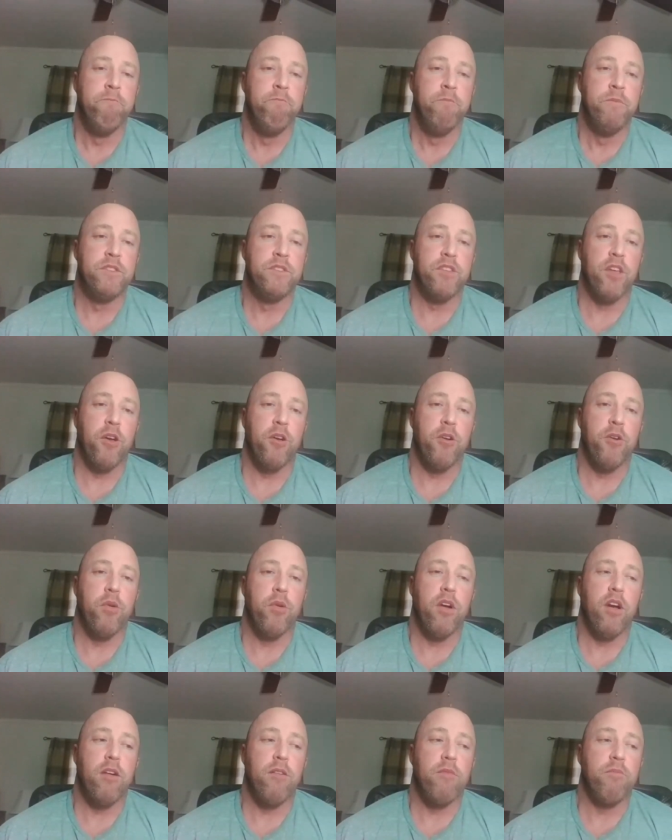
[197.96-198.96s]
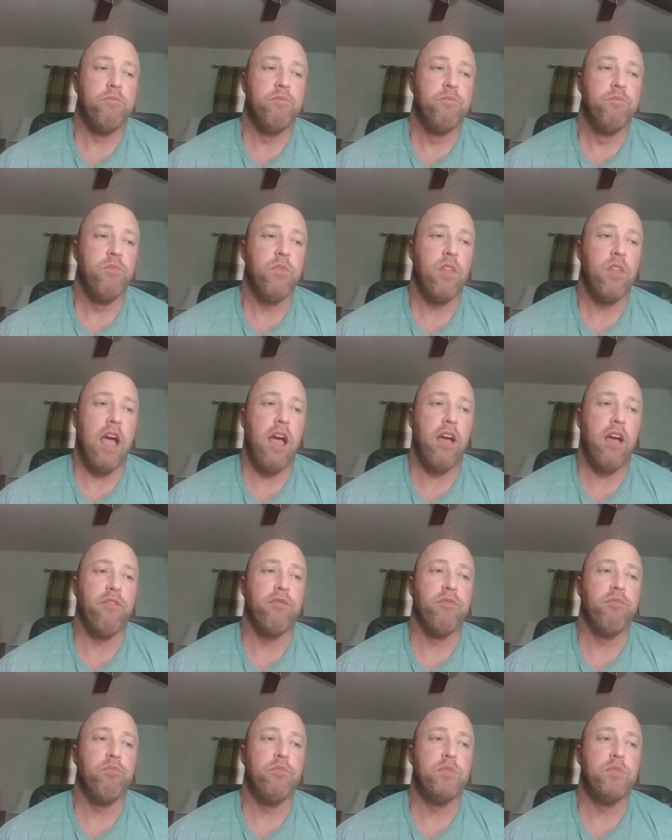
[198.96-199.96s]
So um, I've
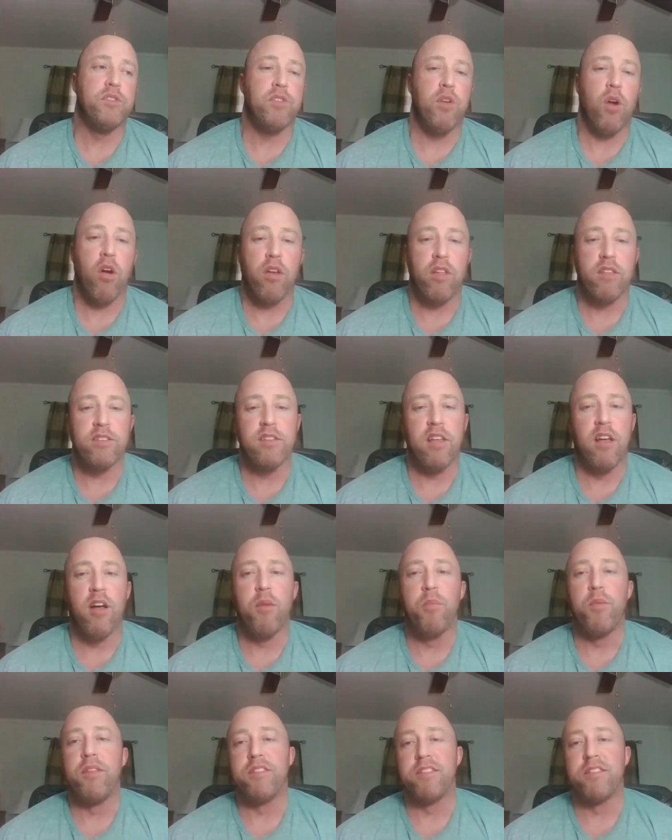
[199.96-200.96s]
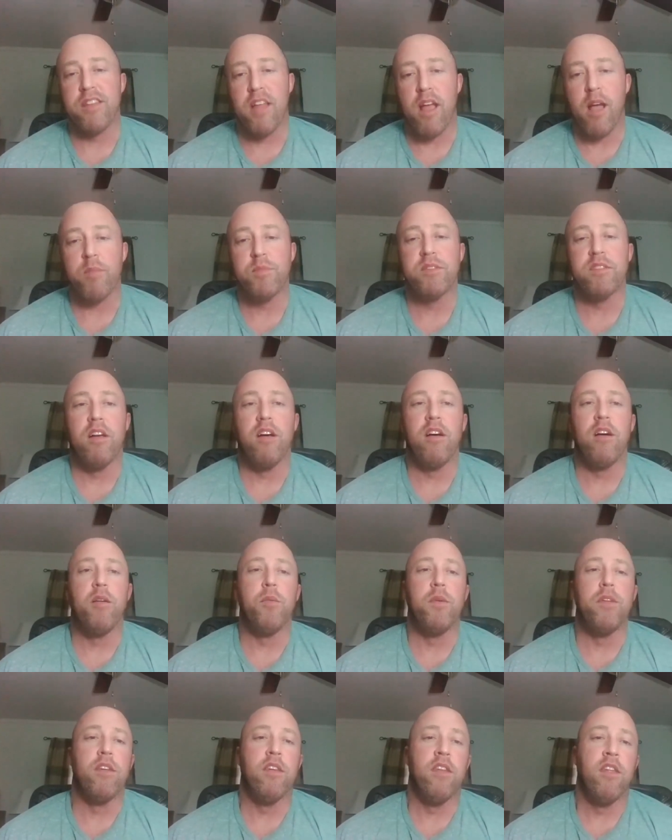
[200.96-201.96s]
started some and stopped some,
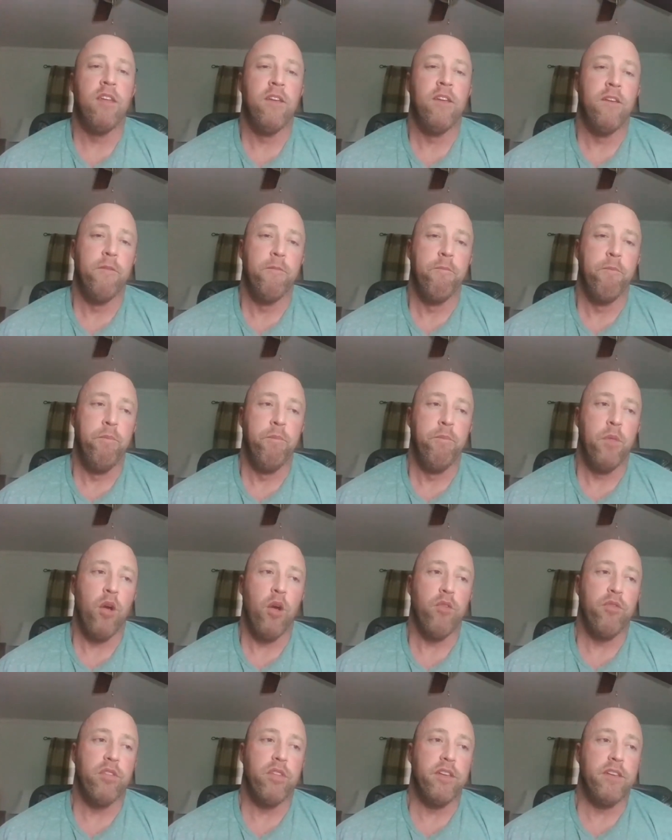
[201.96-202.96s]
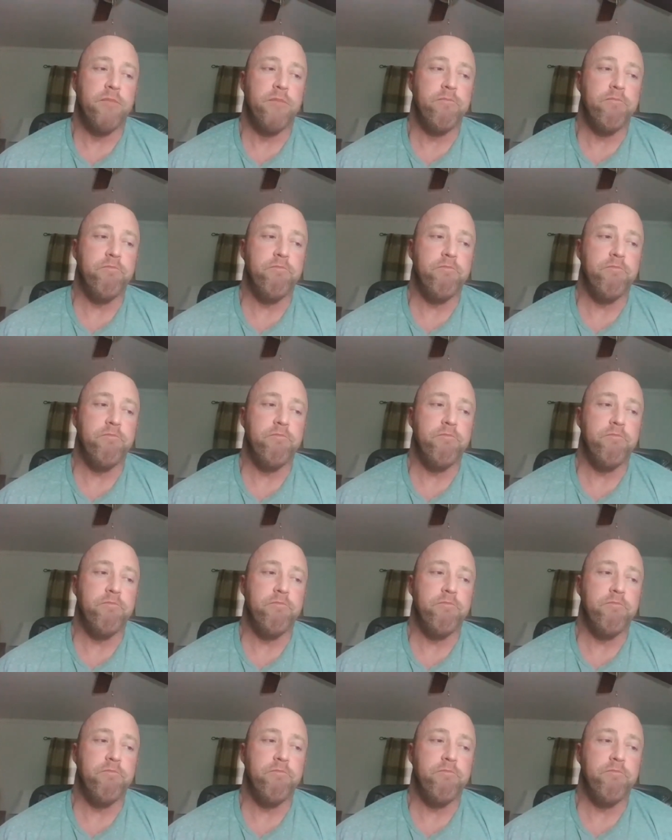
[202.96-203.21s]
and hopefully